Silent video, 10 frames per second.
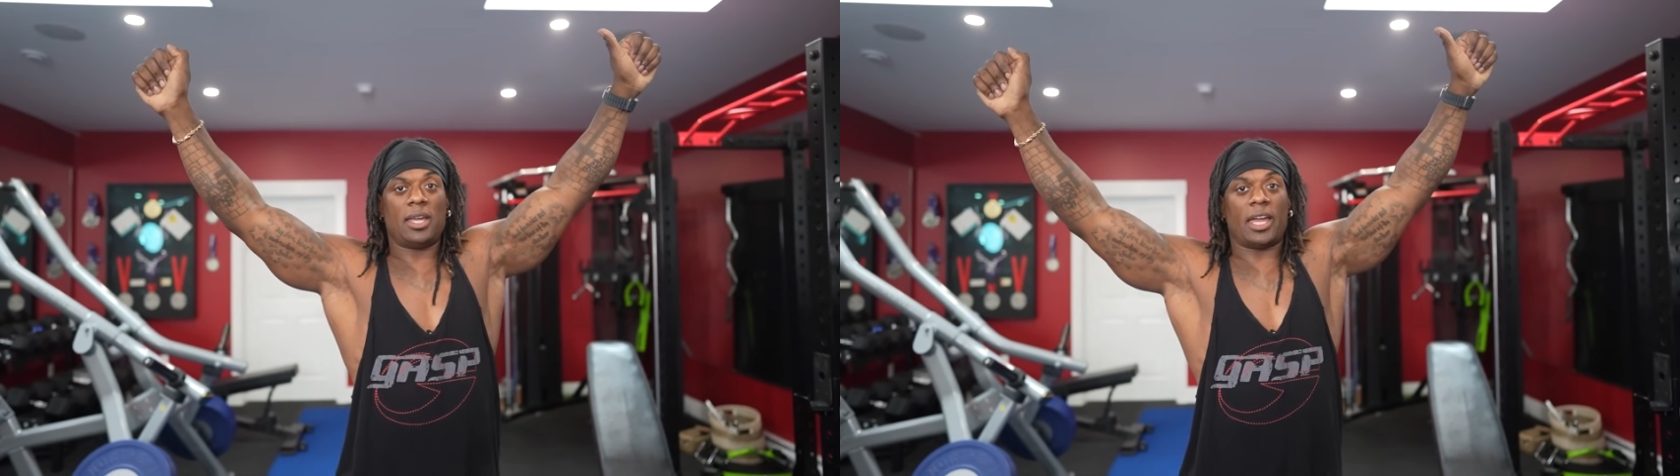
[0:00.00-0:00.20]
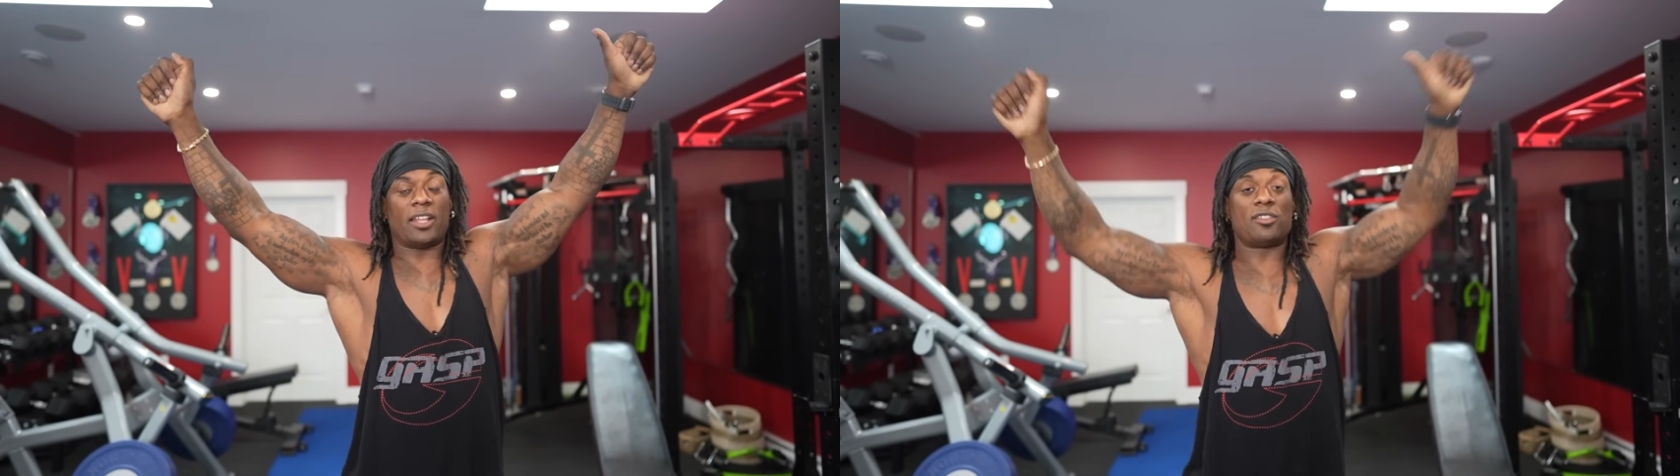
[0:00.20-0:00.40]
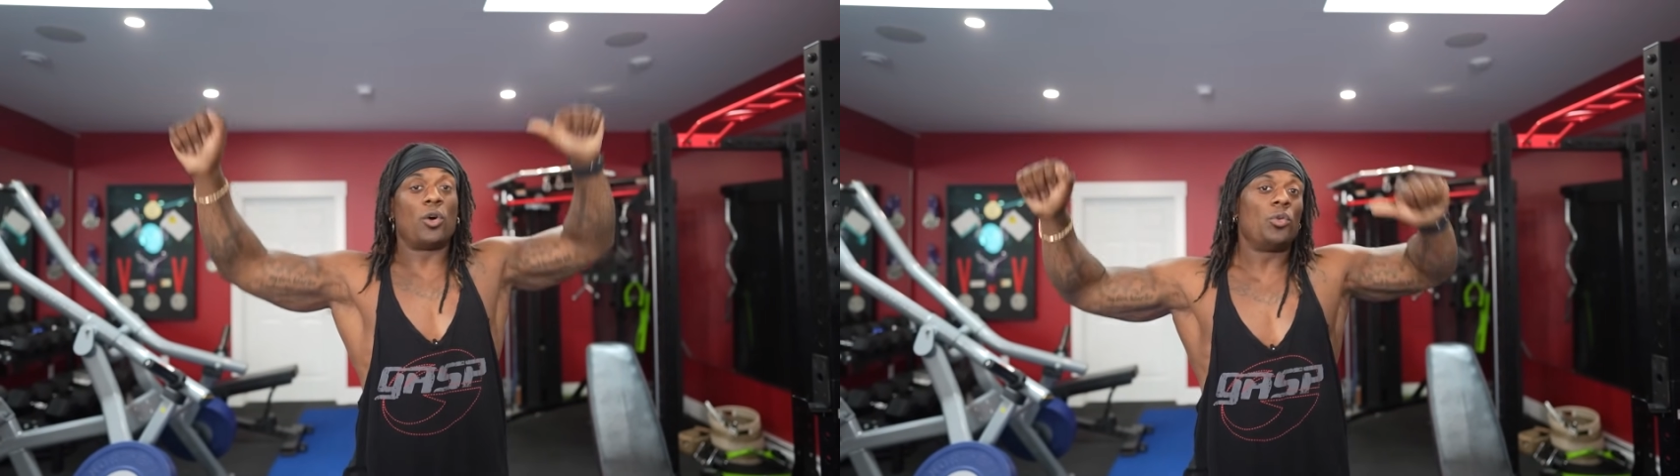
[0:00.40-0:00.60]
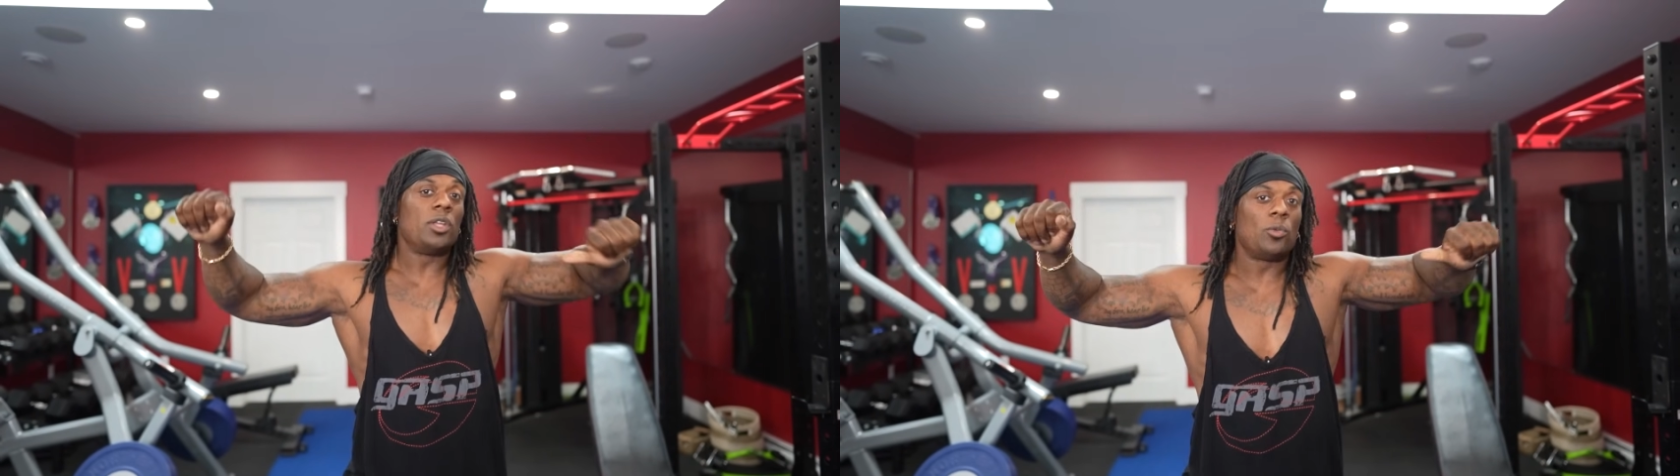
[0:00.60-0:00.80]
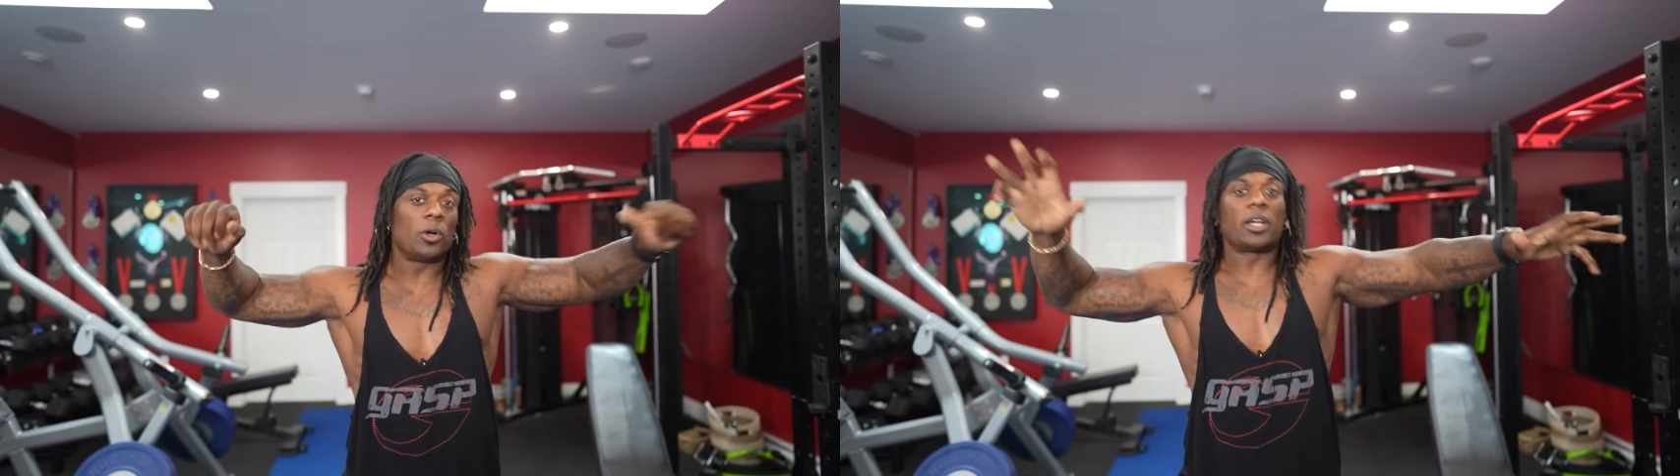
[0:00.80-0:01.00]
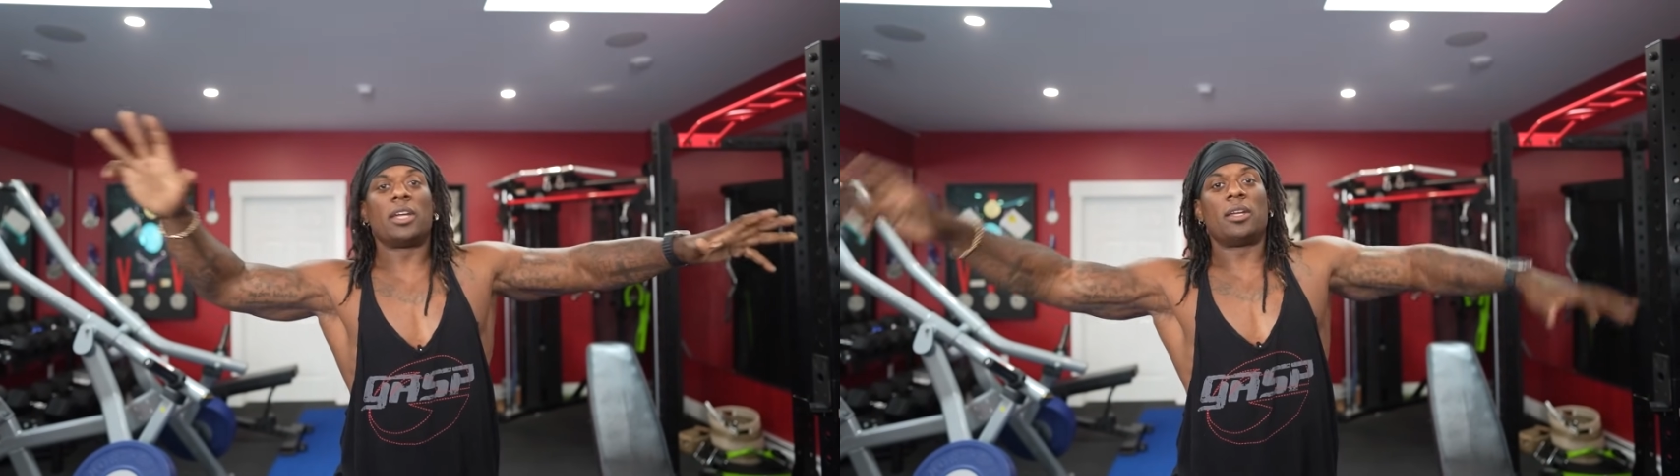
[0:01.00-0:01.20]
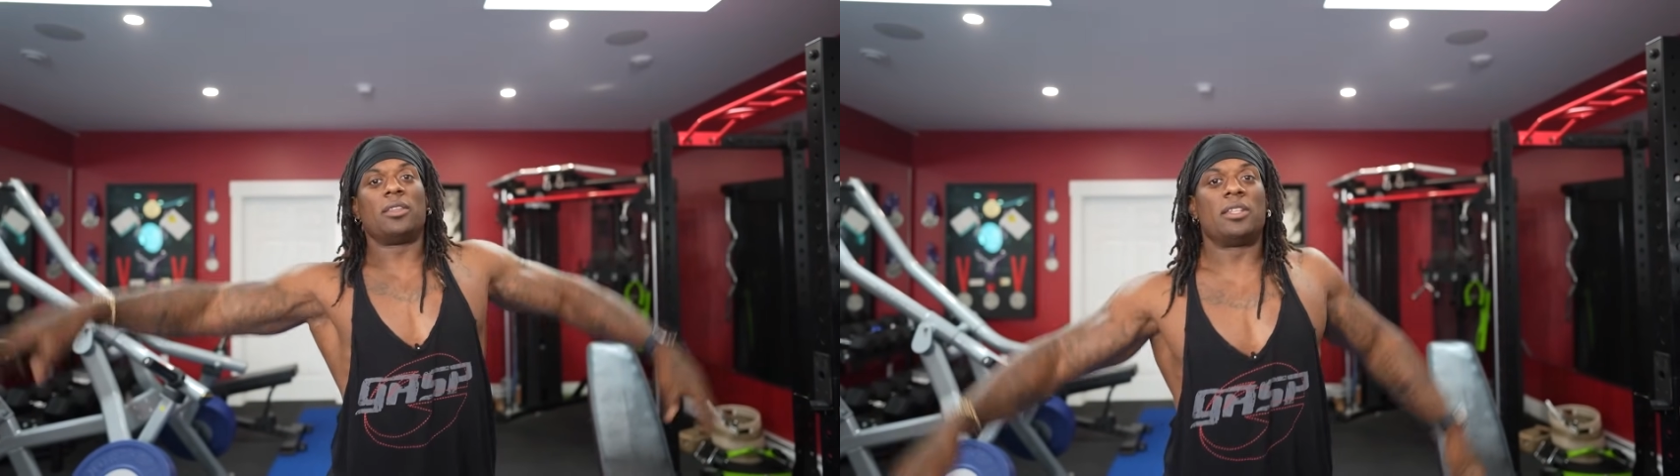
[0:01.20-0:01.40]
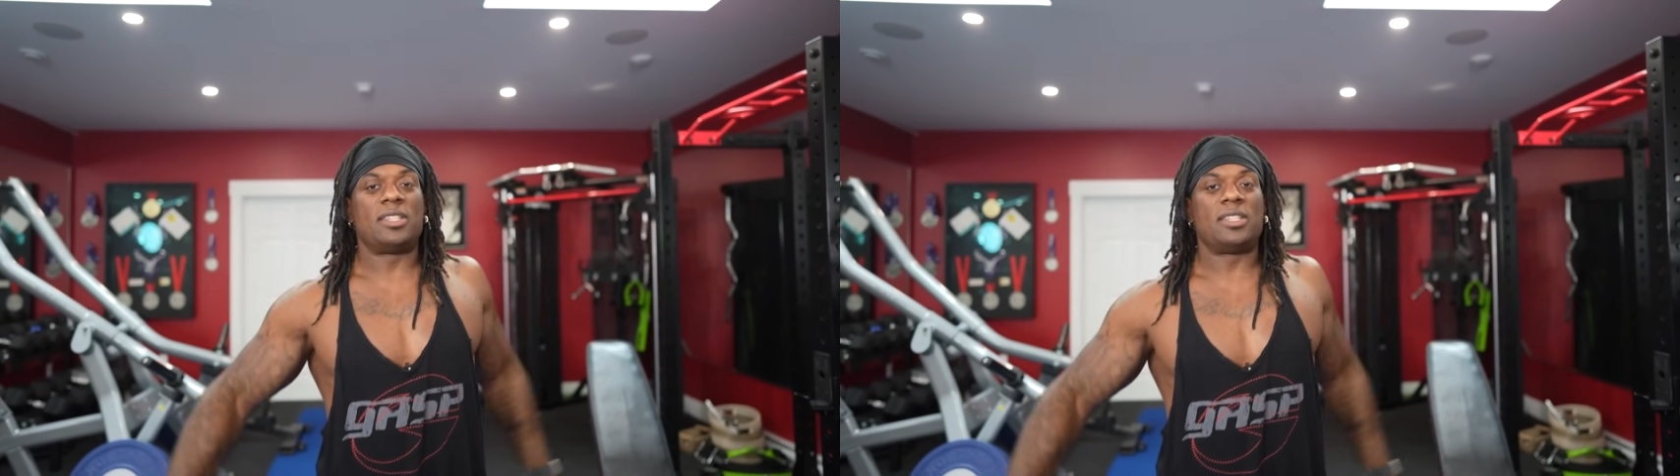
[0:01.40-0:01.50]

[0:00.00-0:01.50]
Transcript: it's only working the